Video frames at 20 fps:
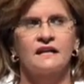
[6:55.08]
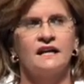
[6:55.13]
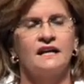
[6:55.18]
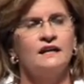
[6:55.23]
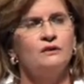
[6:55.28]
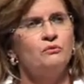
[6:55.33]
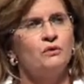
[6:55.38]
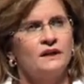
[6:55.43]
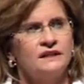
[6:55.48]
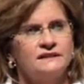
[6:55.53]

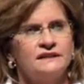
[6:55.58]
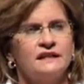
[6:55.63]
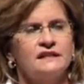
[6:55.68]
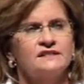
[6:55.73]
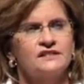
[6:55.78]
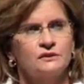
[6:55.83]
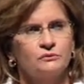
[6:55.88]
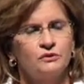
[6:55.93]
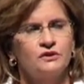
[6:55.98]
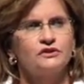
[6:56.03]
he won
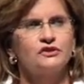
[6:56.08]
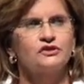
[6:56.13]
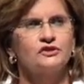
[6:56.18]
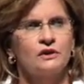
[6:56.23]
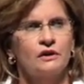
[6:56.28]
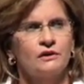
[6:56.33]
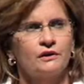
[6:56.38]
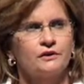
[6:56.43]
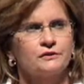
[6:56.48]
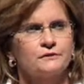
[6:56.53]
Dancing with the
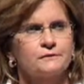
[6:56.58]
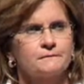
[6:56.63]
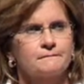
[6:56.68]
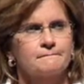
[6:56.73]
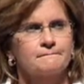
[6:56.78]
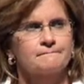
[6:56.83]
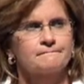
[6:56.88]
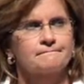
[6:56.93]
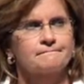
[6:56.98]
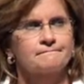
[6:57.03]
Stars.
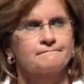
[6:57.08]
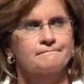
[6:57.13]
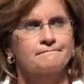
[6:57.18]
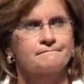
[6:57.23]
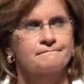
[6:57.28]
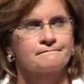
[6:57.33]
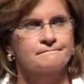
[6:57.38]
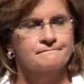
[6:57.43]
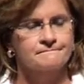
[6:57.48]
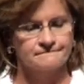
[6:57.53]

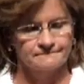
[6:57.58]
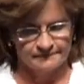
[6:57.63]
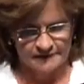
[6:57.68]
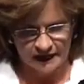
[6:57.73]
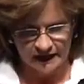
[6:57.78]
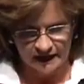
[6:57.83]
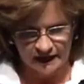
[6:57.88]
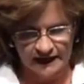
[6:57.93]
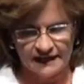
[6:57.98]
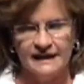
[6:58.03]

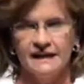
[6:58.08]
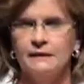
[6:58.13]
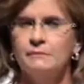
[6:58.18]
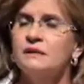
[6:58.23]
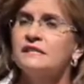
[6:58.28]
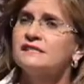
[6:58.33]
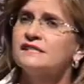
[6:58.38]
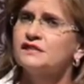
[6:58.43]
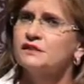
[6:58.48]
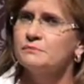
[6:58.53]

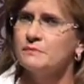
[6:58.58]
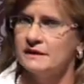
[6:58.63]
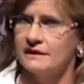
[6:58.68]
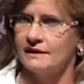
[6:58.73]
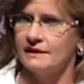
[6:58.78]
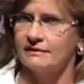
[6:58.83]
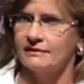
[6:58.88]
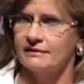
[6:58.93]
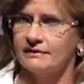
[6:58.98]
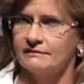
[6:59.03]
Emmitt
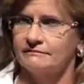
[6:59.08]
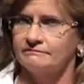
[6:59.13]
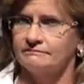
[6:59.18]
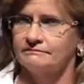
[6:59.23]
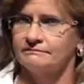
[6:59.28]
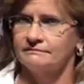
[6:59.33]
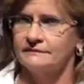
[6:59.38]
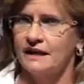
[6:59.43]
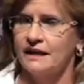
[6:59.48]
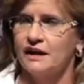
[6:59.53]
Smith
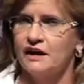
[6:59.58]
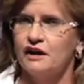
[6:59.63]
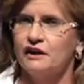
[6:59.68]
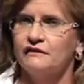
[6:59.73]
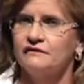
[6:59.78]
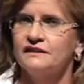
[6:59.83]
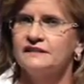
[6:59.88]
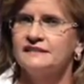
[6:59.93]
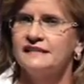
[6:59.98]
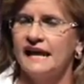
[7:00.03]

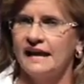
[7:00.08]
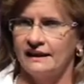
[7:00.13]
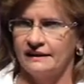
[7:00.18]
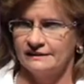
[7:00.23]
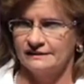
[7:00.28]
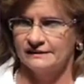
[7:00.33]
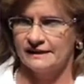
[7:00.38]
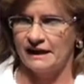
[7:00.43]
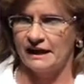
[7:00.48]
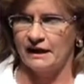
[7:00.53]
of the
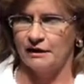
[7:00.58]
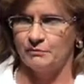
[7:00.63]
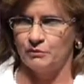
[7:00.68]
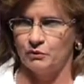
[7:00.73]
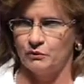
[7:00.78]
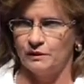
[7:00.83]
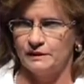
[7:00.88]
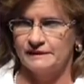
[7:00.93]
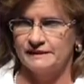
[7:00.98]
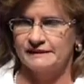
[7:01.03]
Dallas
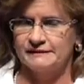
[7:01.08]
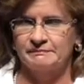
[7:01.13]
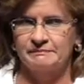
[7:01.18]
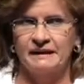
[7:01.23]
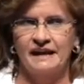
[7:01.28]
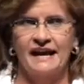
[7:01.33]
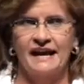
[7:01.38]
Cowboys.